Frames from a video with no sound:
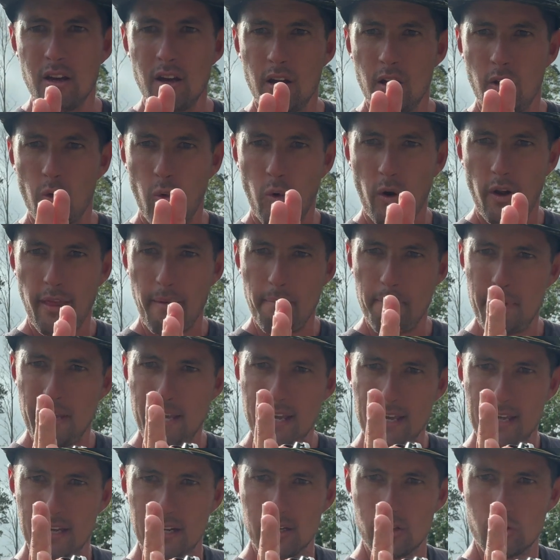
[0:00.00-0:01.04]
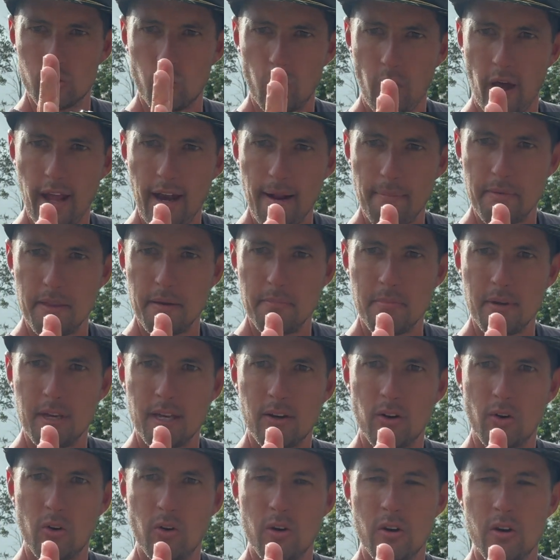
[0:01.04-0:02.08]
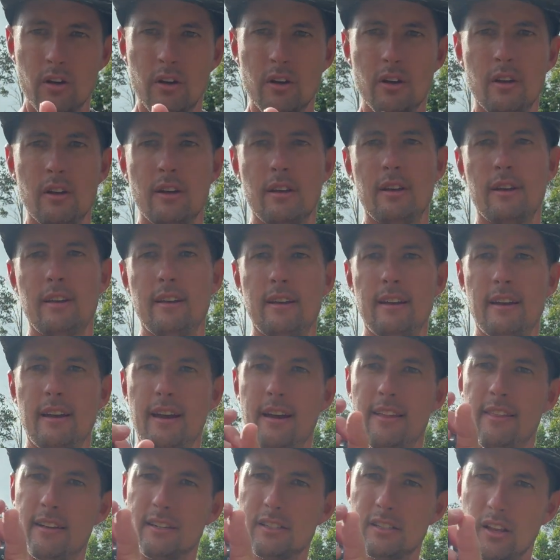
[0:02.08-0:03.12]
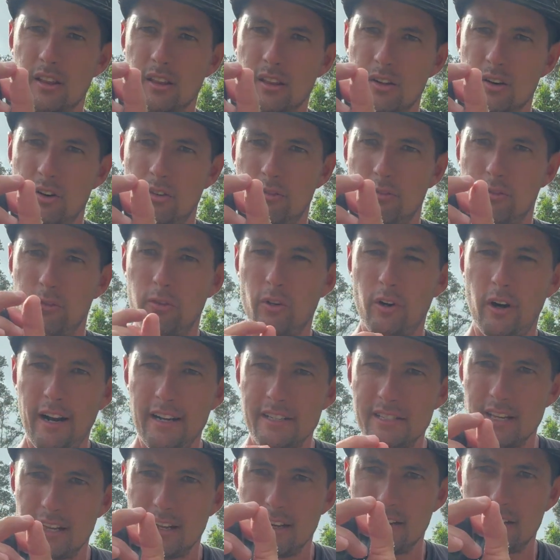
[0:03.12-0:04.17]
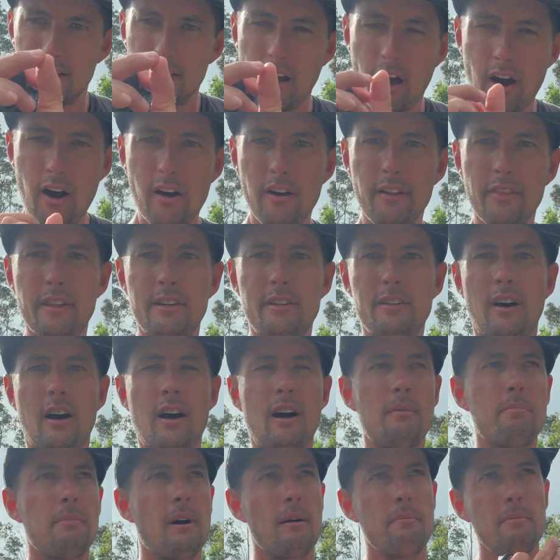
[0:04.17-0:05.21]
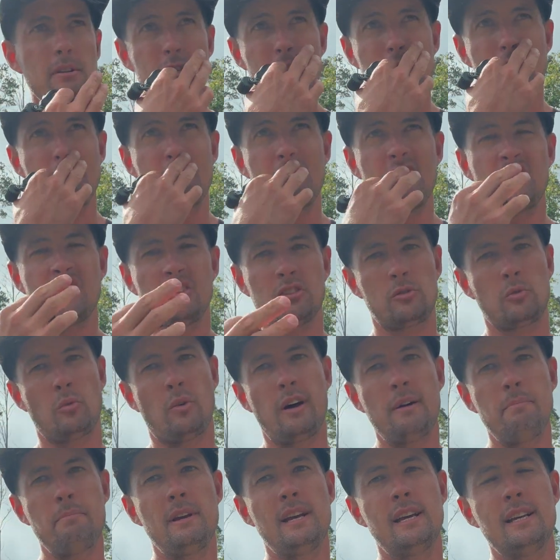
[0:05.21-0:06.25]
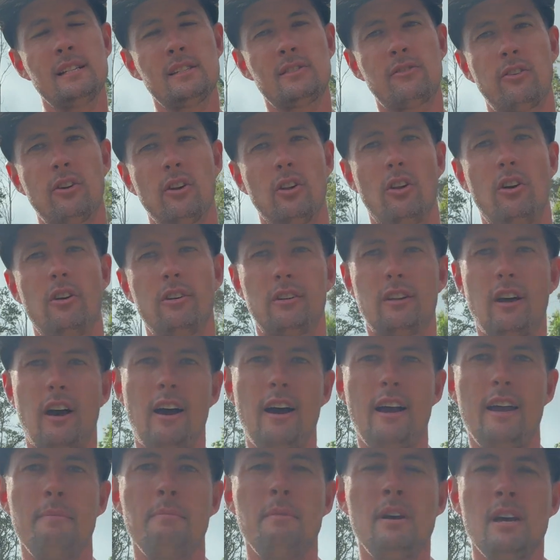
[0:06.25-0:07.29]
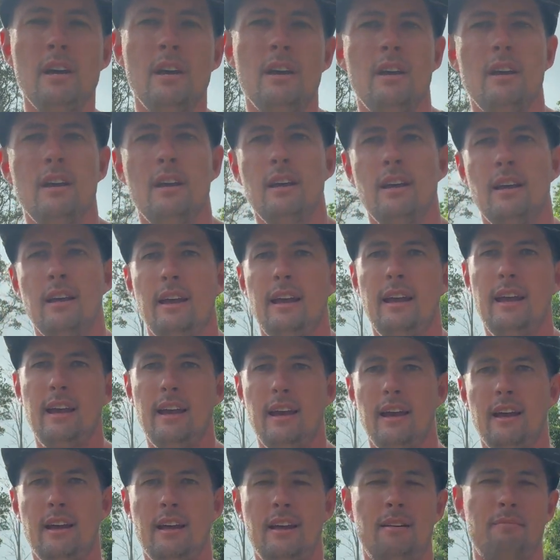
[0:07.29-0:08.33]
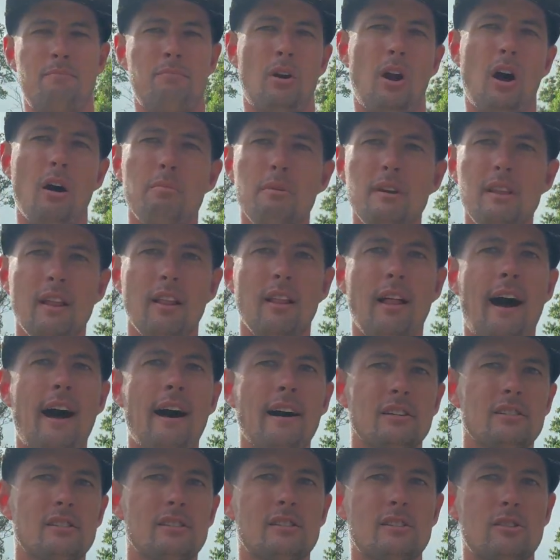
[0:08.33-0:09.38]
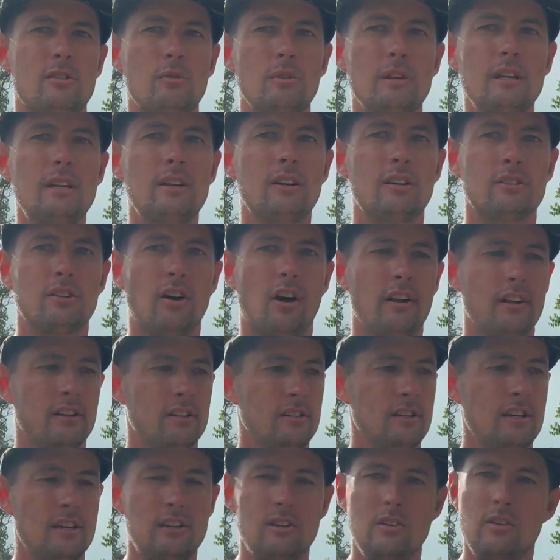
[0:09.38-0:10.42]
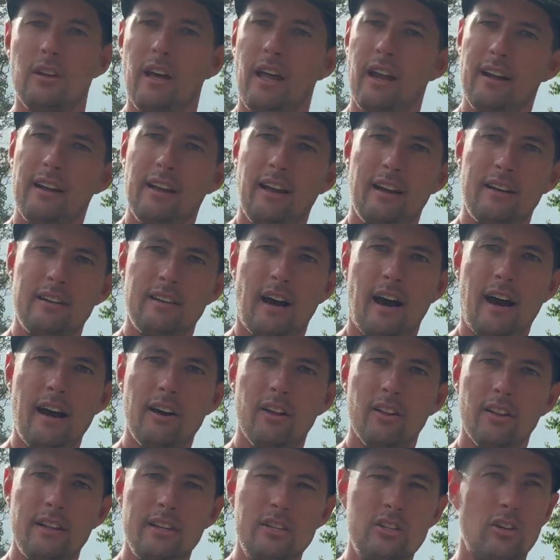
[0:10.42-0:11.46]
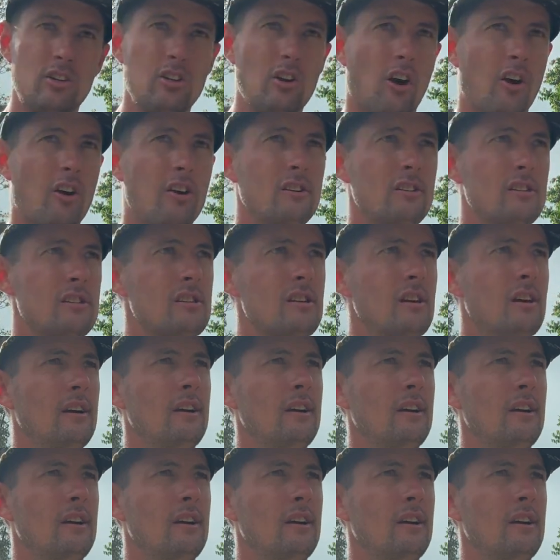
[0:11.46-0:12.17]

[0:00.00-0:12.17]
where the pin is right up the middle and there's a little fluorescent dot on the top. I've been shooting those 1 pins for a long time, and probably the last 3 years, honestly, and you kind of got to dial in your yards.